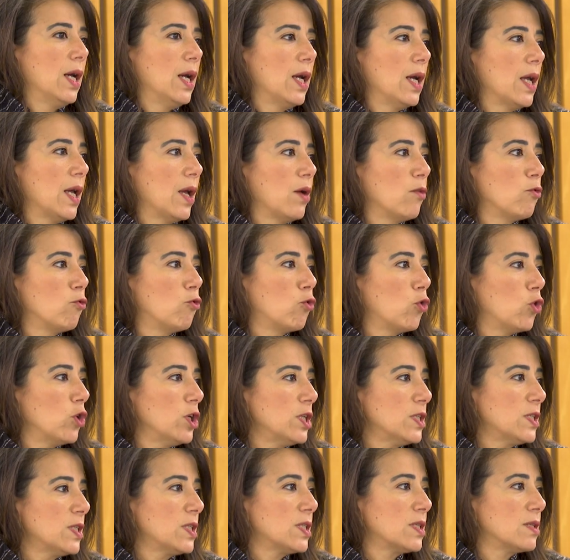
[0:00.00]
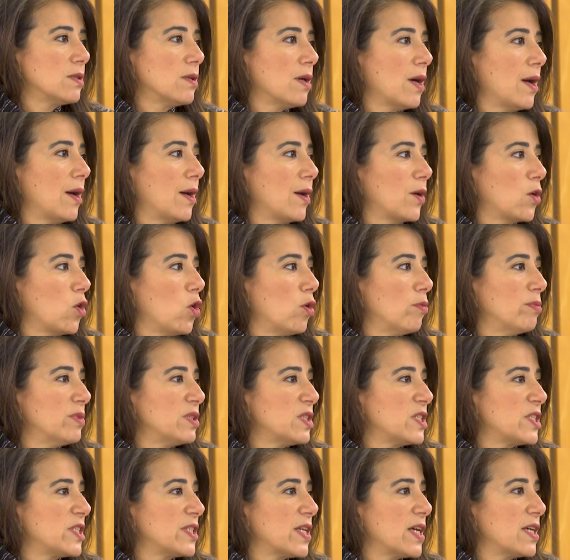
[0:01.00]
uh, voice a uh,
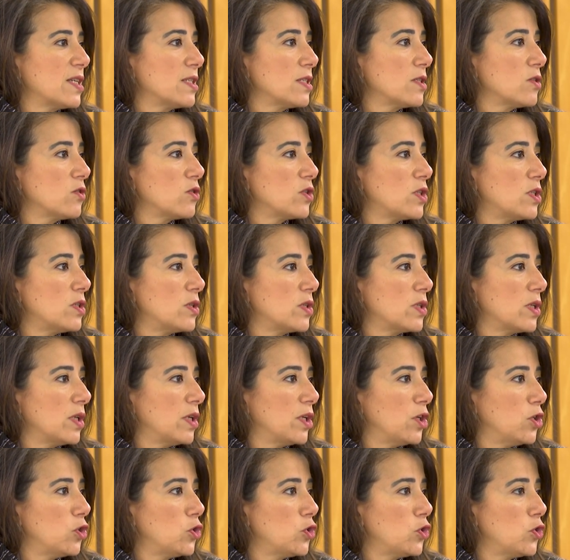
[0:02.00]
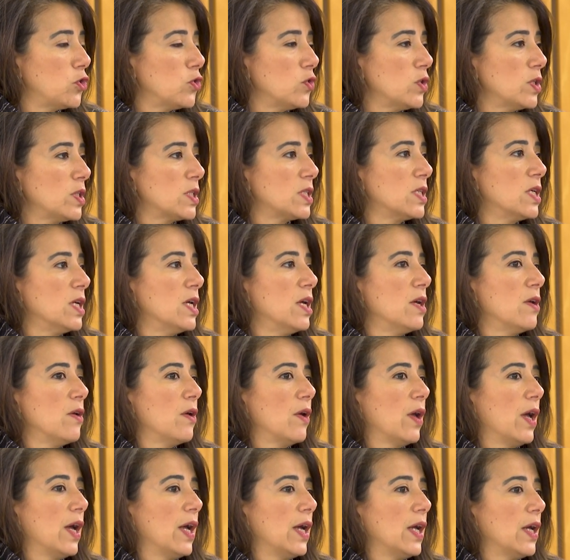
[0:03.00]
common stance on certain issues,
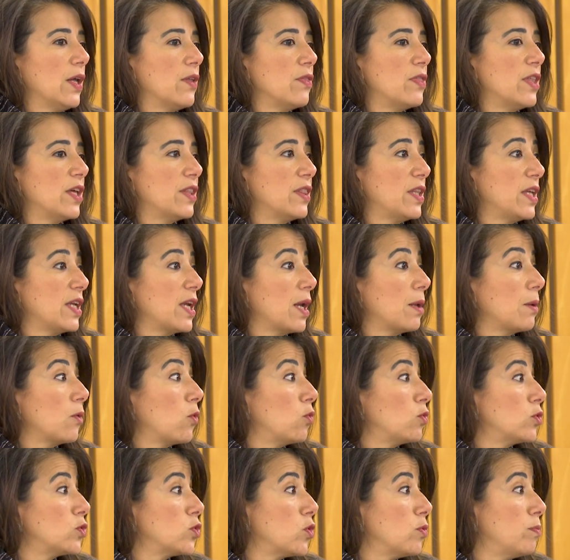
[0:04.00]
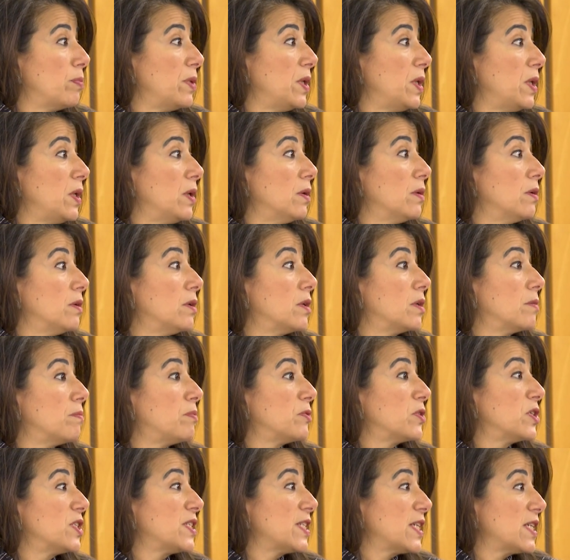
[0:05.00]
uh, that they can also be
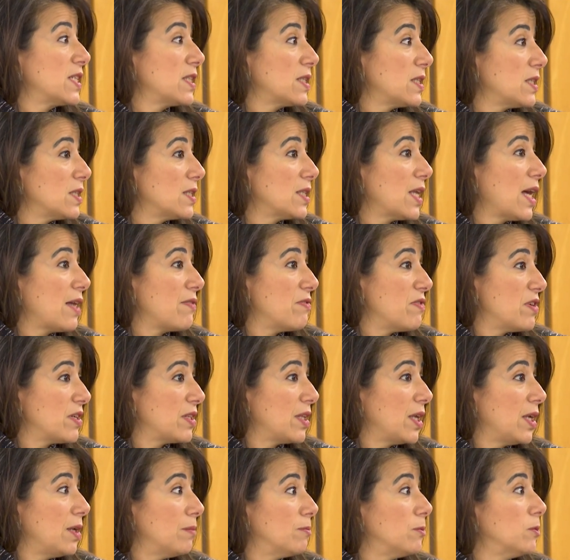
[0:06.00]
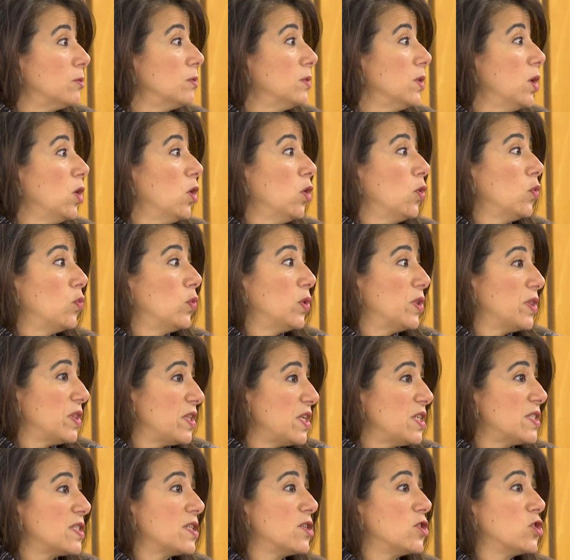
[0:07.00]
represented at the table when
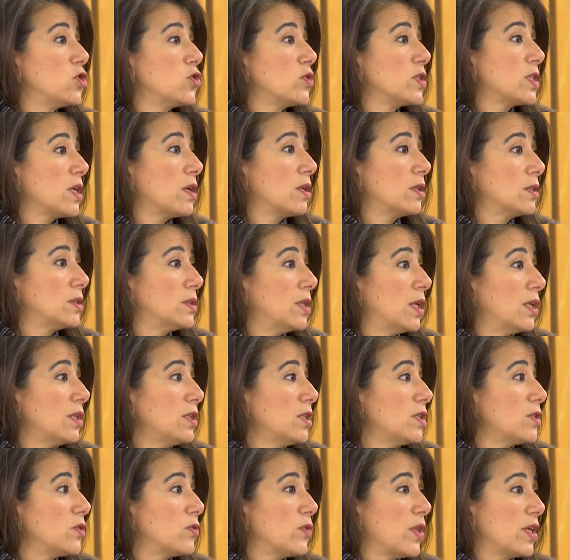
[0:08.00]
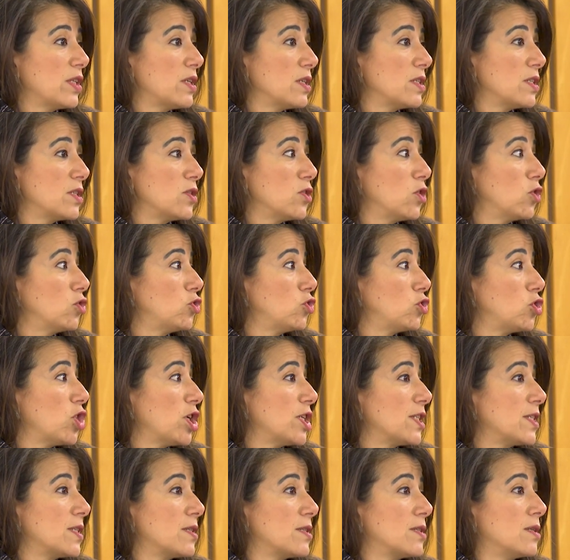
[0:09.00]
these issues are done so that it's not
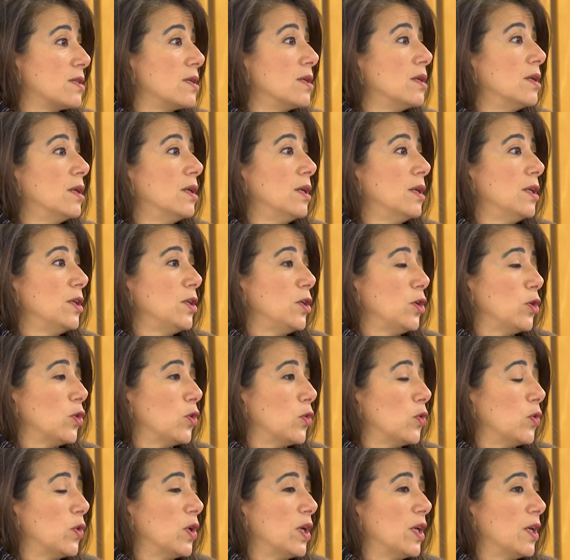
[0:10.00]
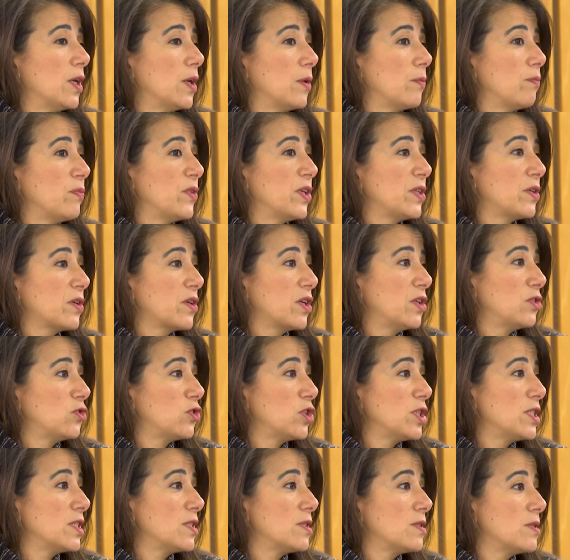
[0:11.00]
just, you know, um,
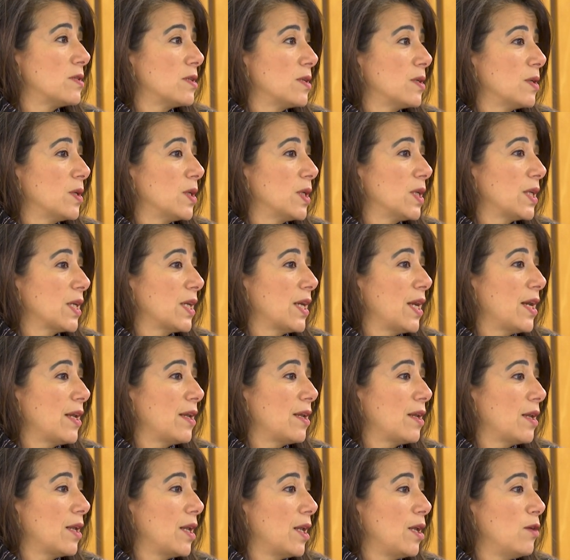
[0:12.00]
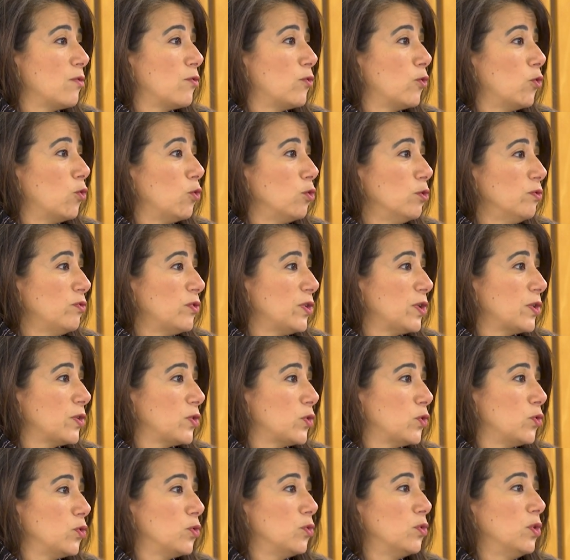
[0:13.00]
countries can evolve
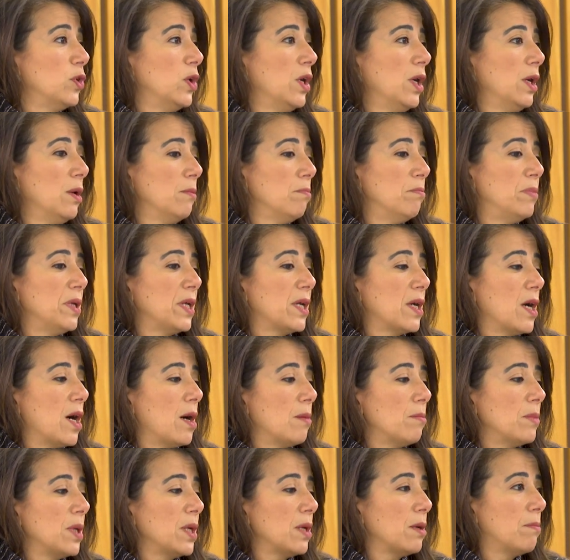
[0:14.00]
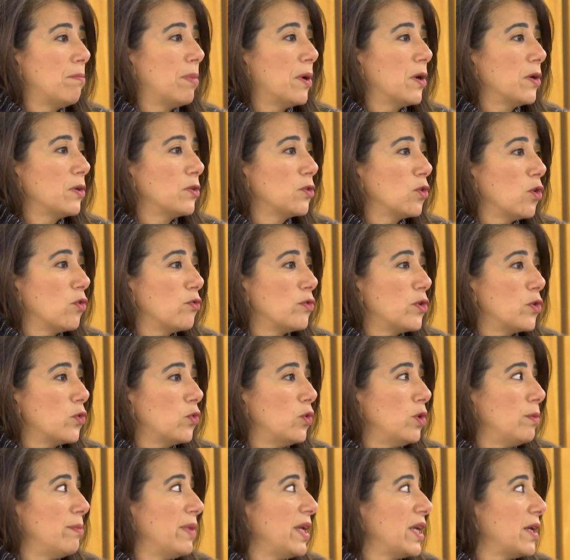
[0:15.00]
into becoming part of the
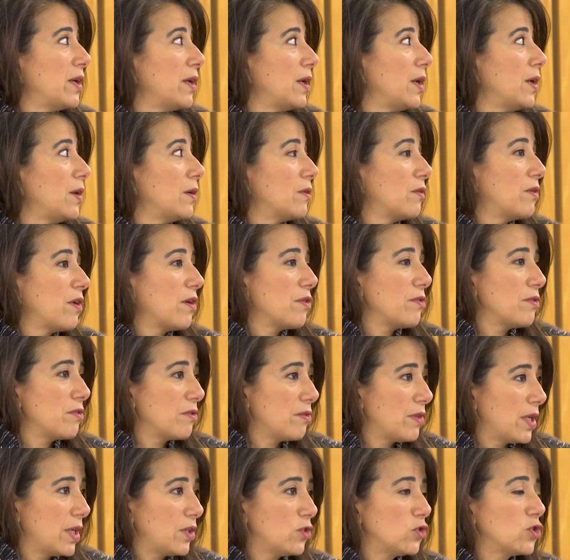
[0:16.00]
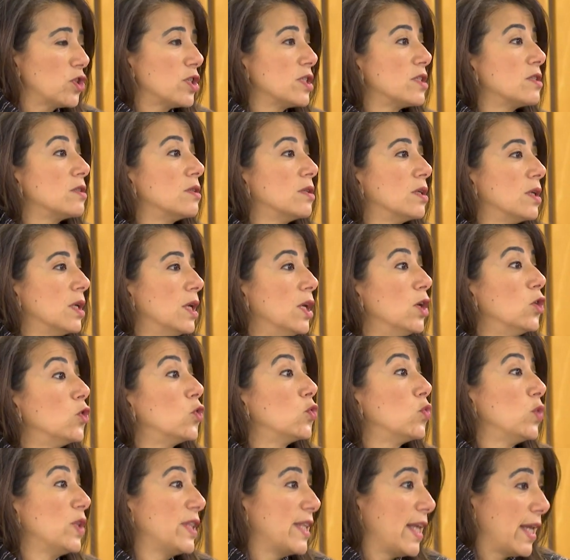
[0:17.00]
rulemaking rather than just
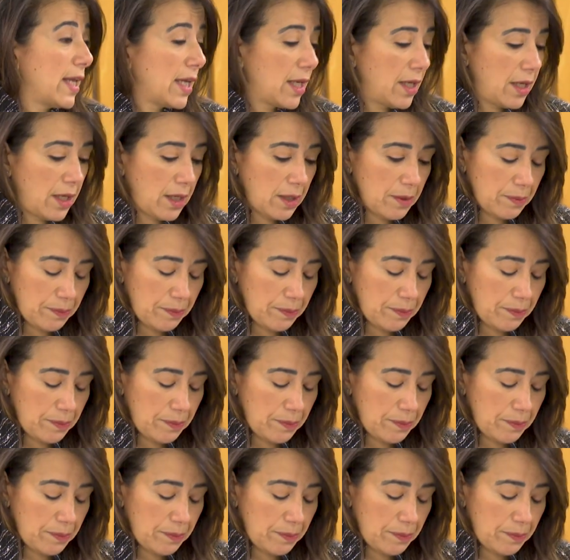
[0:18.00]
rule-taking.